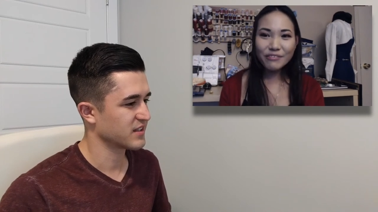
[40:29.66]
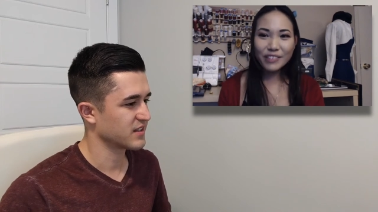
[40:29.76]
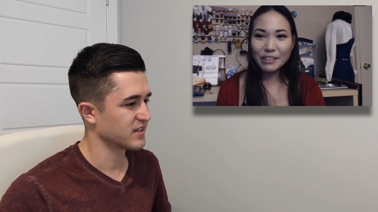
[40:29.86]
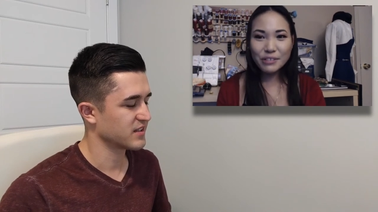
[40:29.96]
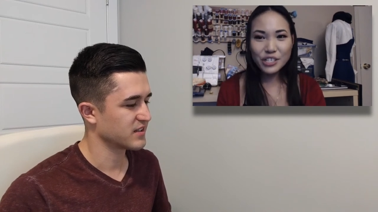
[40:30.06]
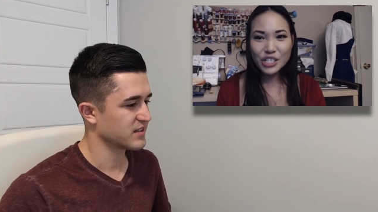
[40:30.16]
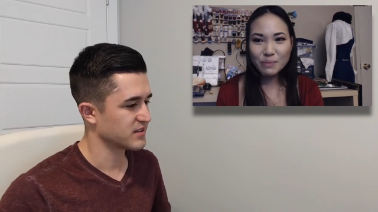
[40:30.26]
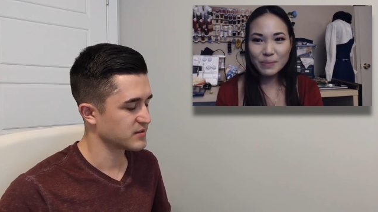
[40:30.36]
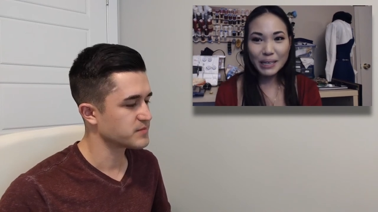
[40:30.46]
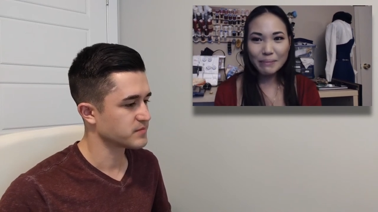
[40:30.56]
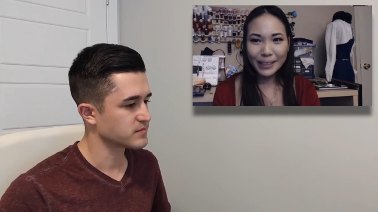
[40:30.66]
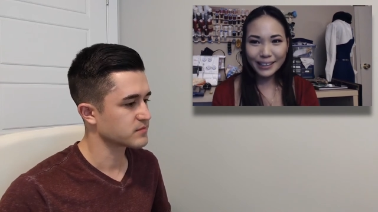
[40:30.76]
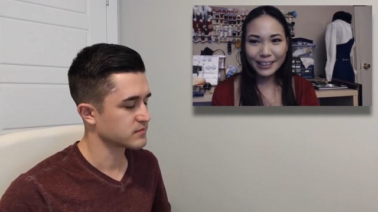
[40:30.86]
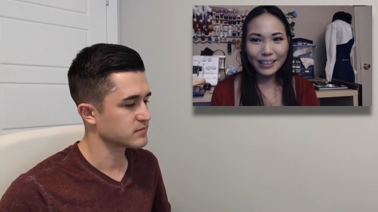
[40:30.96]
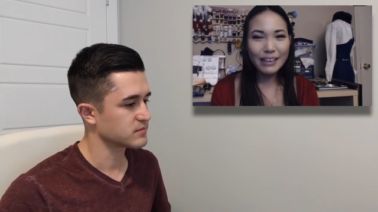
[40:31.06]
Speaker 1: languages, but I'm
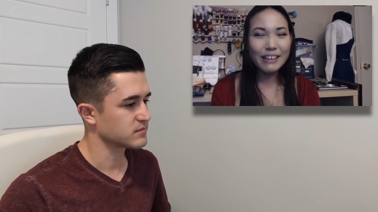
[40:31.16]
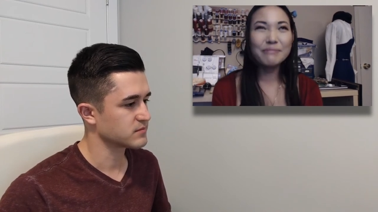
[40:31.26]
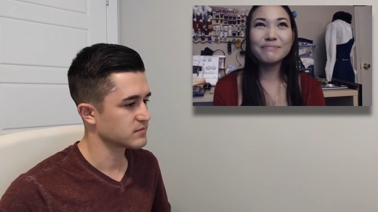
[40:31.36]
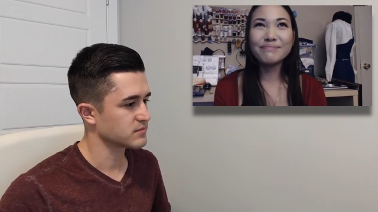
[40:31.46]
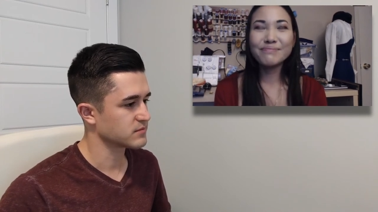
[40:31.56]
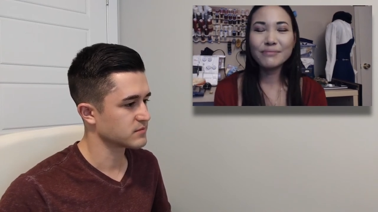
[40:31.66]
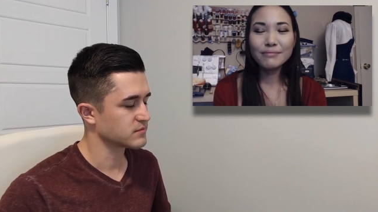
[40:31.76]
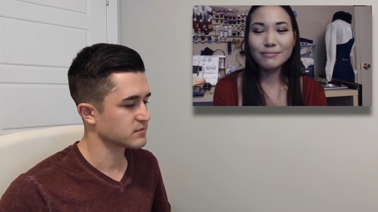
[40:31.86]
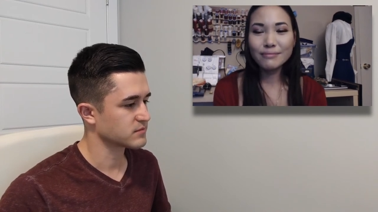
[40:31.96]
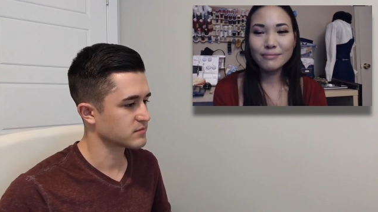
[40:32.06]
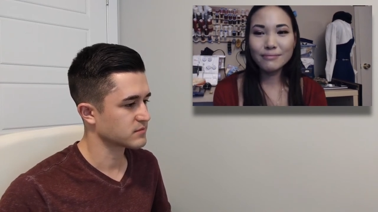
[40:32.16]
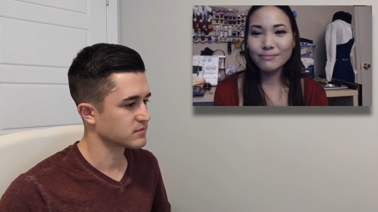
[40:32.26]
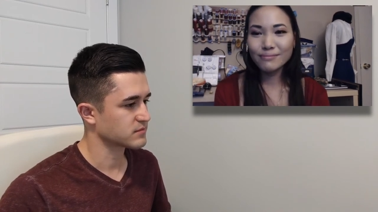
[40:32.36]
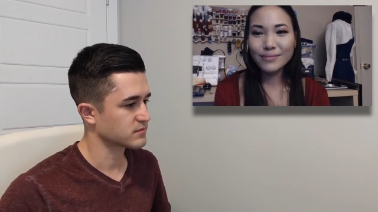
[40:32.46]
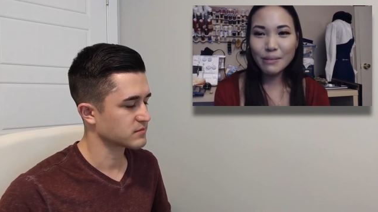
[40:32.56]
like I
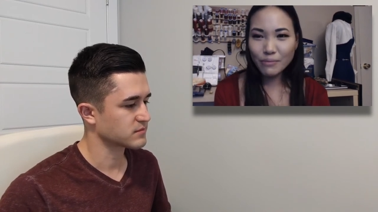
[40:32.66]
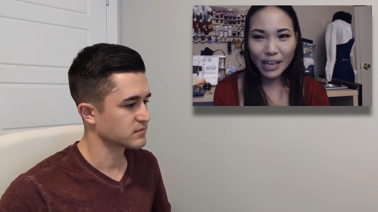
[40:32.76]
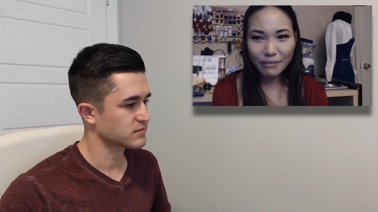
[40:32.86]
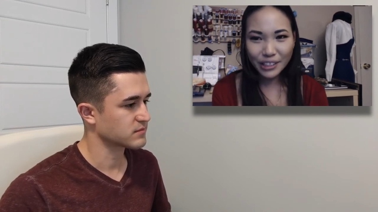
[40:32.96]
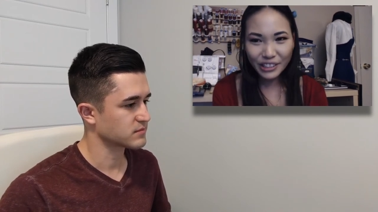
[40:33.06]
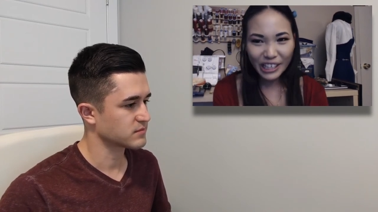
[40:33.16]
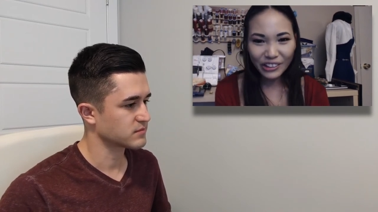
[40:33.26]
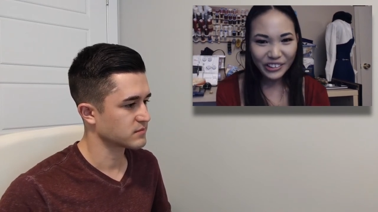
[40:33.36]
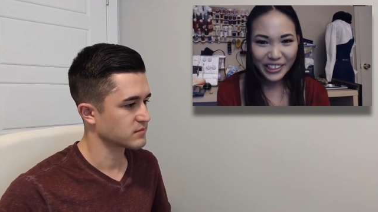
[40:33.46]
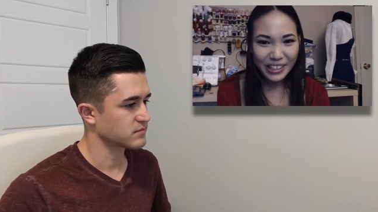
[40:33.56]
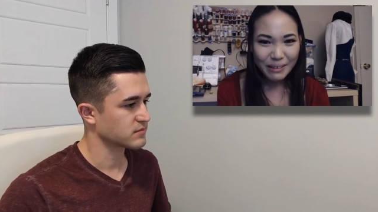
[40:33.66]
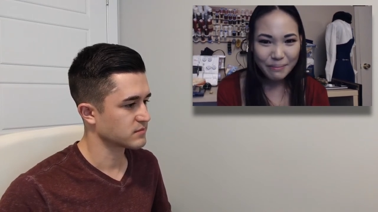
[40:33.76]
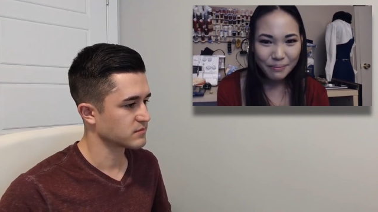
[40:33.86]
am not really good at learning them.